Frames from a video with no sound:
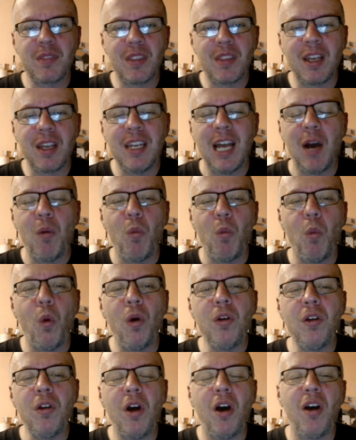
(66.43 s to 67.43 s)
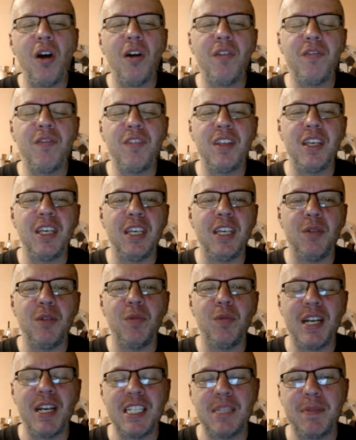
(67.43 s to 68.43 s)
Now, one of the
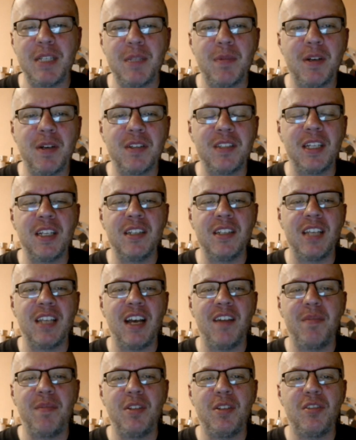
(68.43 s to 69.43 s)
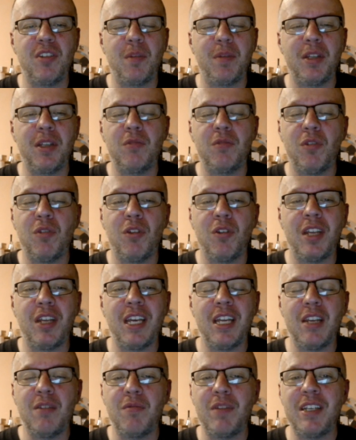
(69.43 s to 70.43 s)
ways the Pittsburgh Steelers have been stopping the run
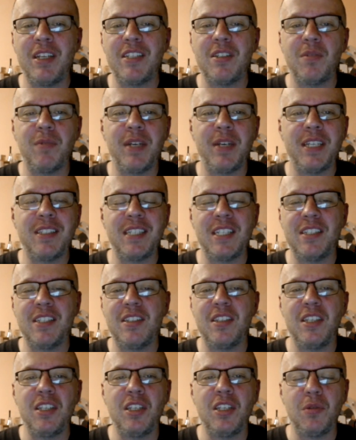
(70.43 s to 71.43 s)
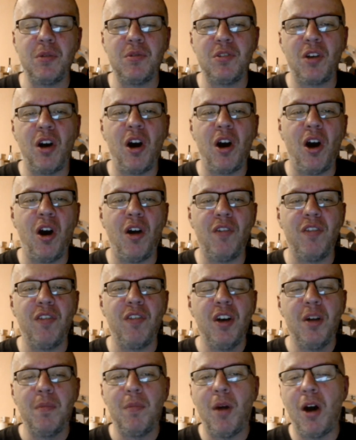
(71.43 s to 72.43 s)
in recent weeks is the use of
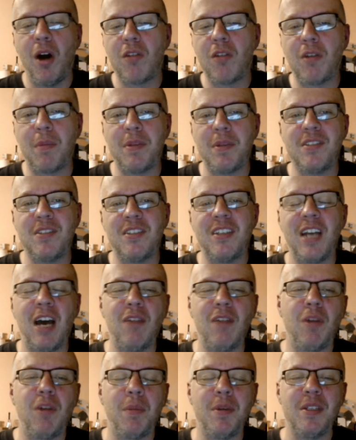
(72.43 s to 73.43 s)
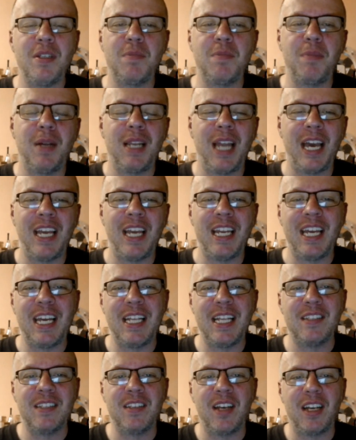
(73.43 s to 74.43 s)
Mark Robinson and Robert Spillane
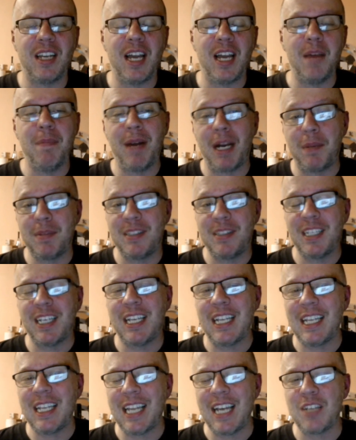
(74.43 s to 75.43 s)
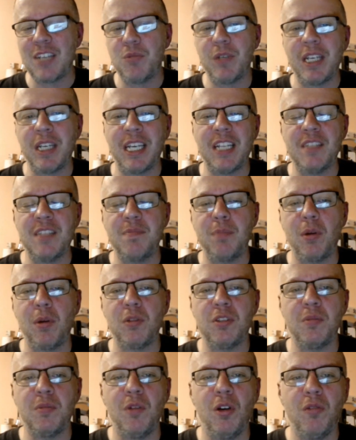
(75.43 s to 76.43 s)
inside linebacker, particularly last week against
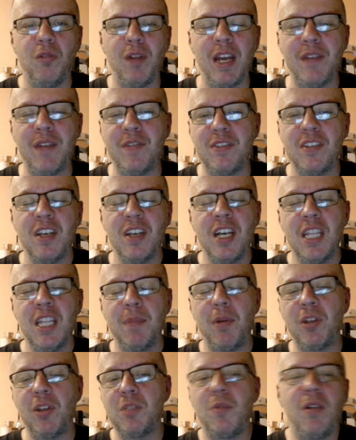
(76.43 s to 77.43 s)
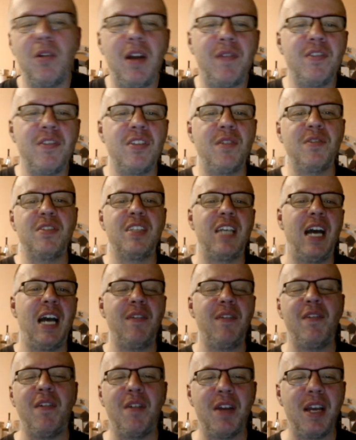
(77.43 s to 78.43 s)
Baltimore Ravens. The Baltimore Ravens obviously have a
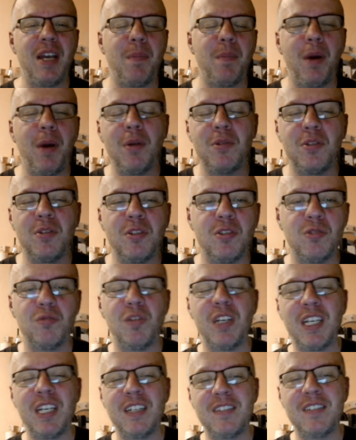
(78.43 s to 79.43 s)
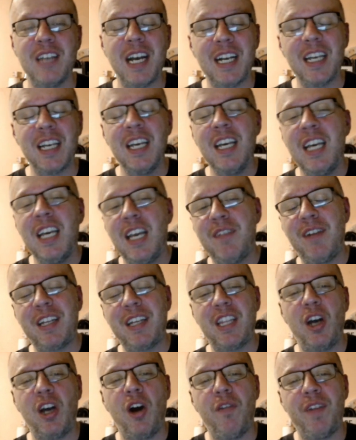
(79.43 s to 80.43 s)
very potent running attack. In fact, their
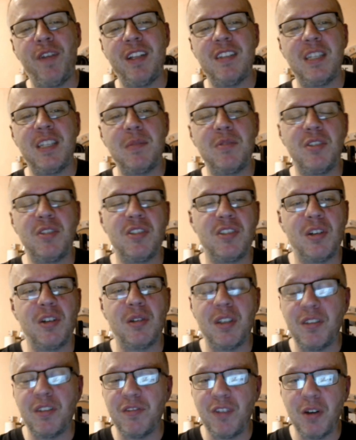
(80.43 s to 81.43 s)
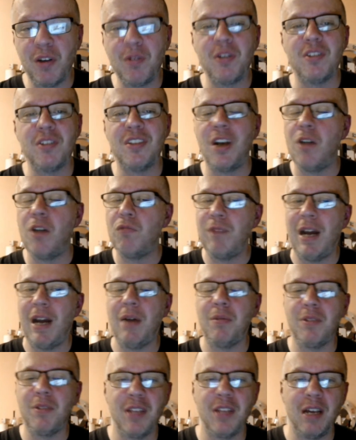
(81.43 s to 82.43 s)
offense seems to solely focus
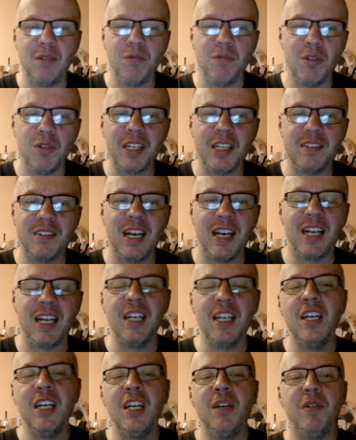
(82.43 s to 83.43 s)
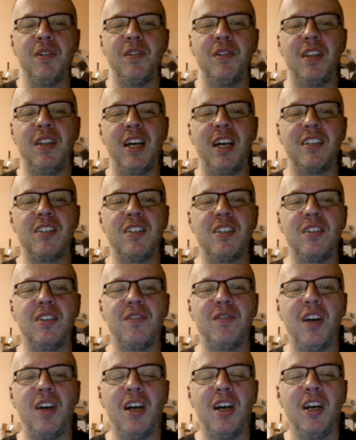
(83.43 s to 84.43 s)
around their running attack with the likes of
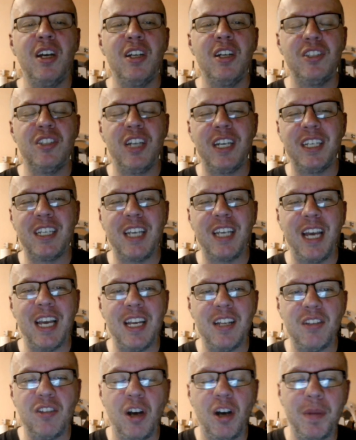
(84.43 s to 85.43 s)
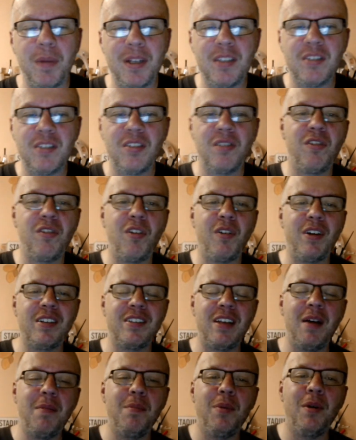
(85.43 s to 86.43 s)
J.K. Dobbins, for
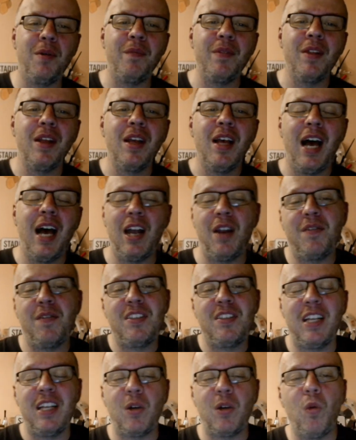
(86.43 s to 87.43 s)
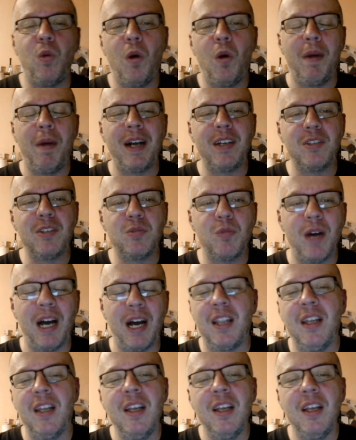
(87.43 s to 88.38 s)
example, and obviously their quarterback as well.